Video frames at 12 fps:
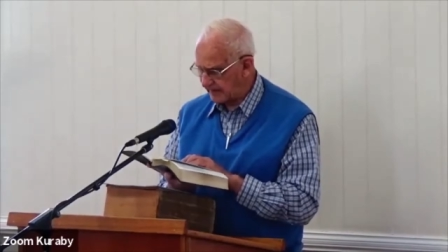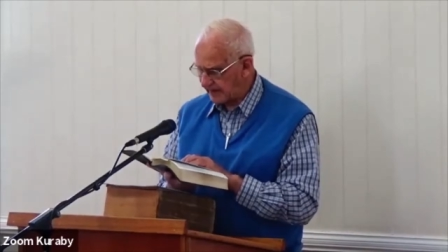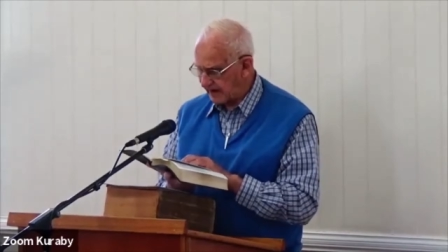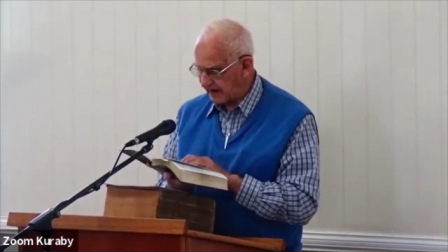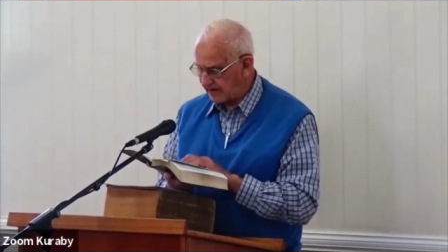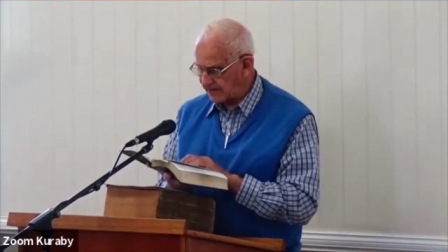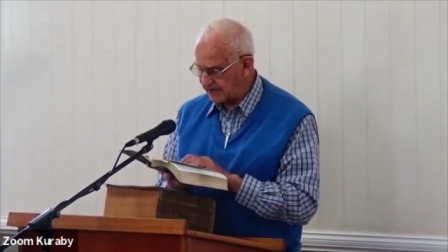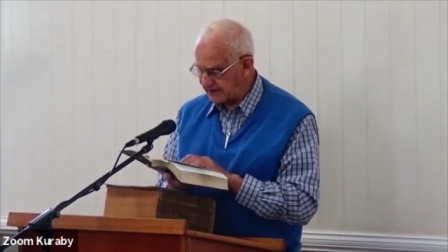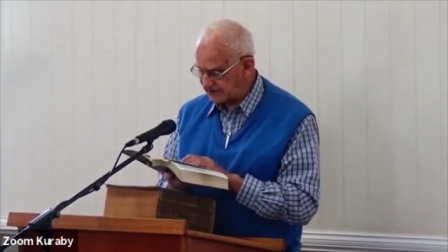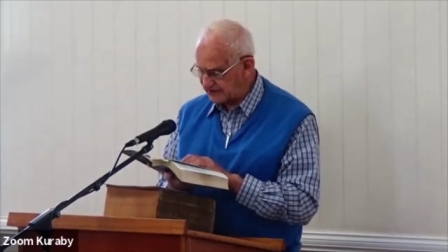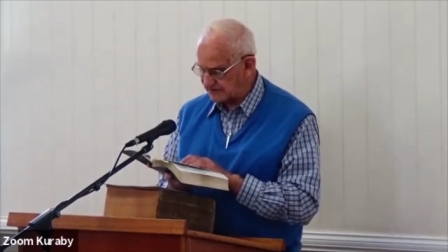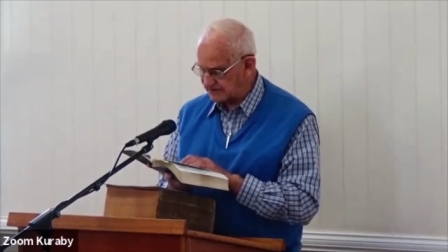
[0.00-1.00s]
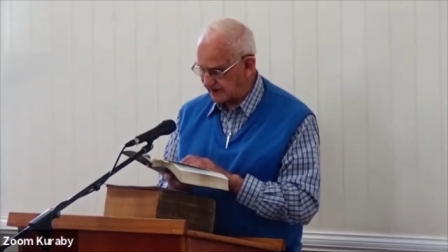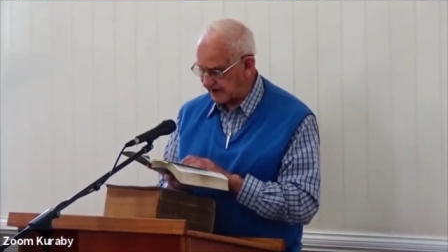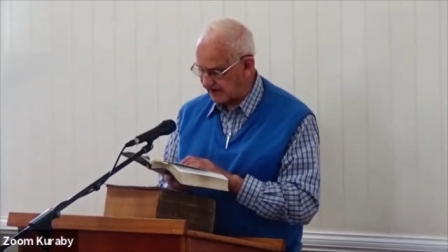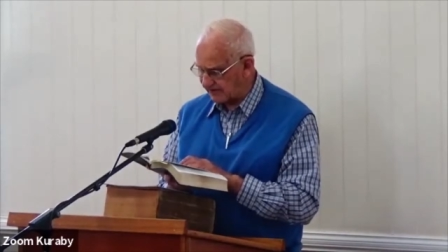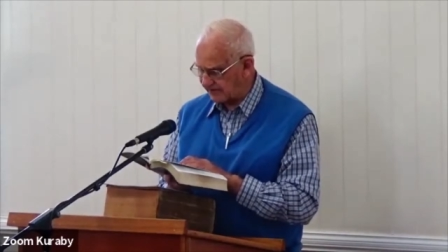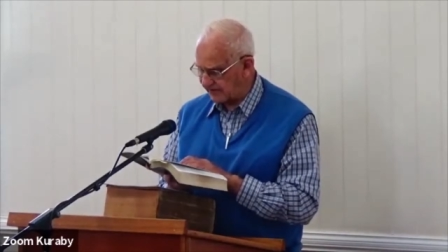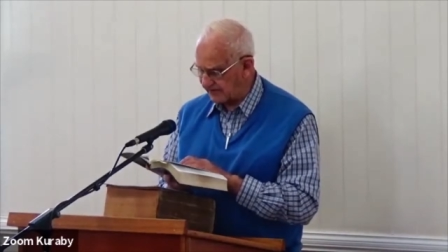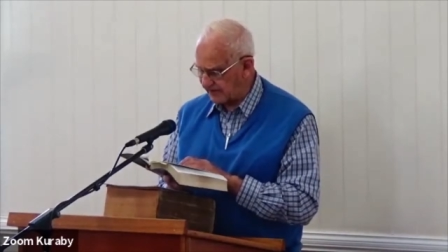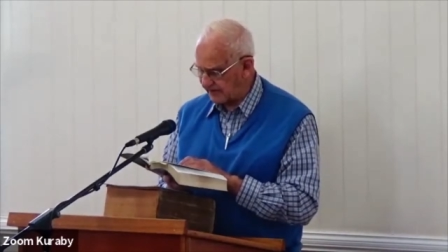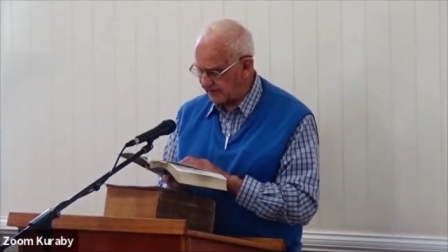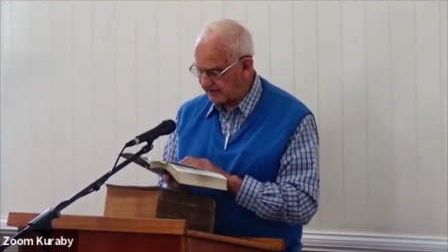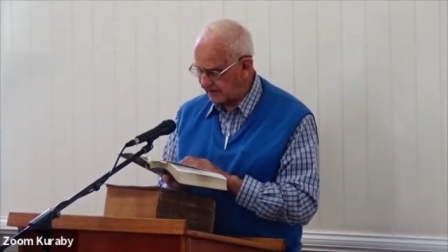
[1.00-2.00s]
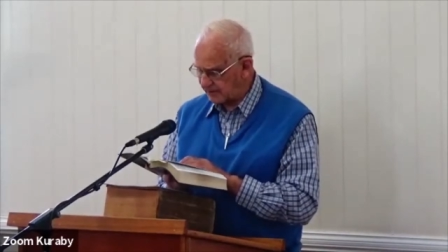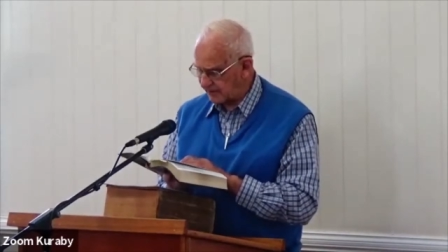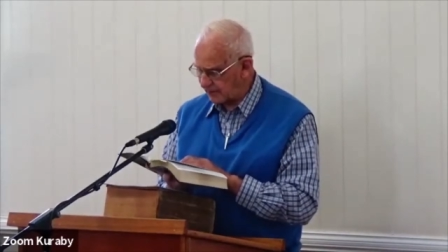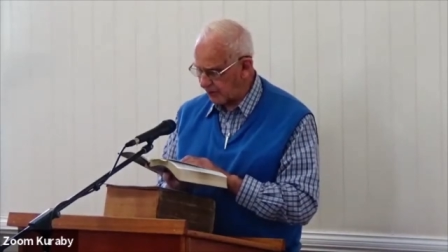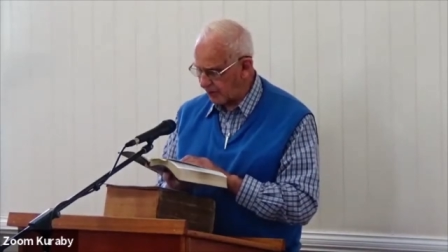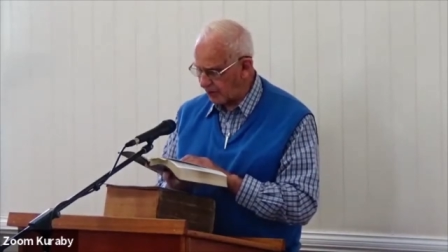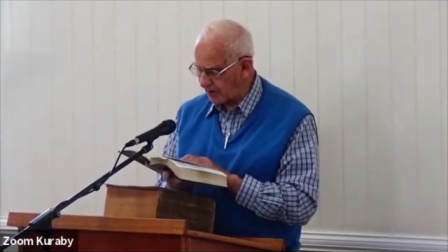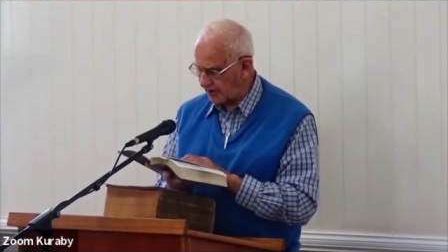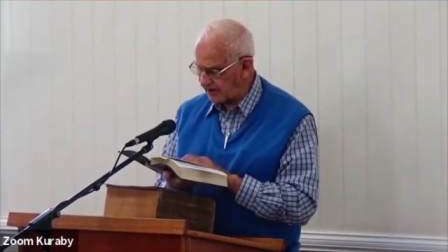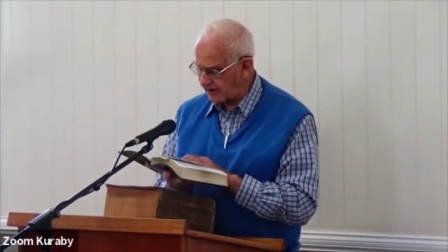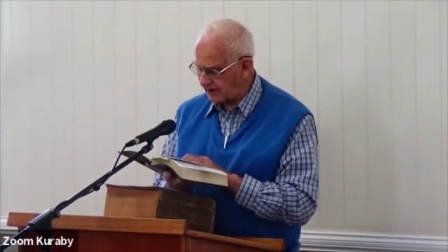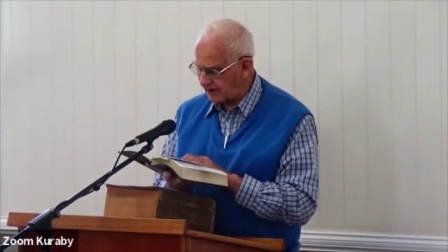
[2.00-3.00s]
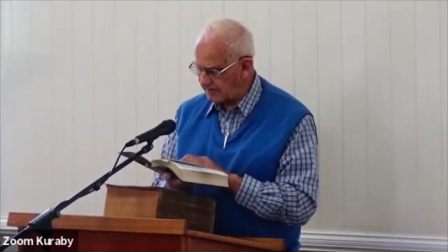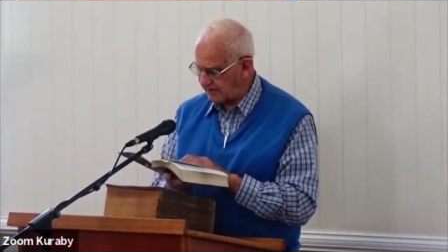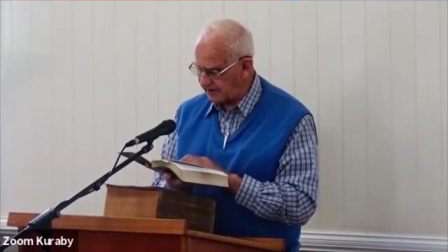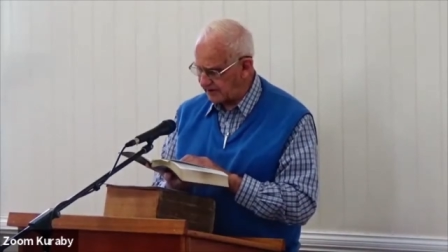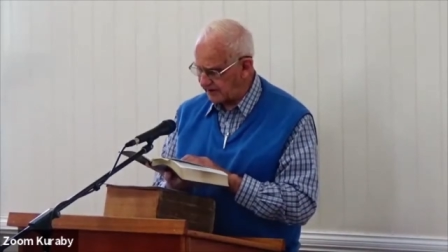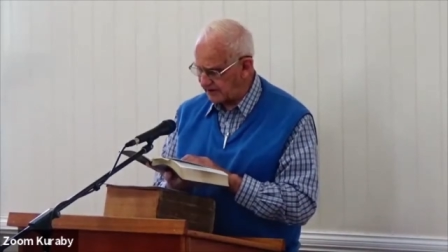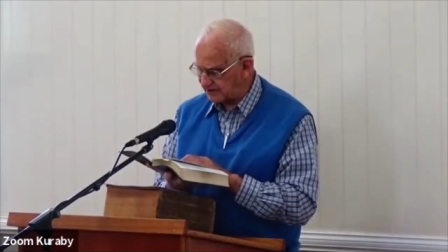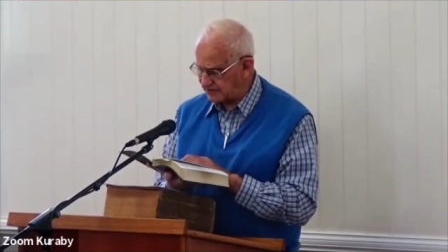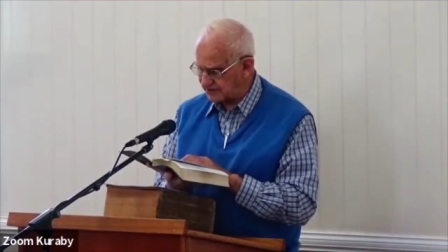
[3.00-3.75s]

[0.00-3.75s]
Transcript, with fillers: And this is love, that we walk in obedience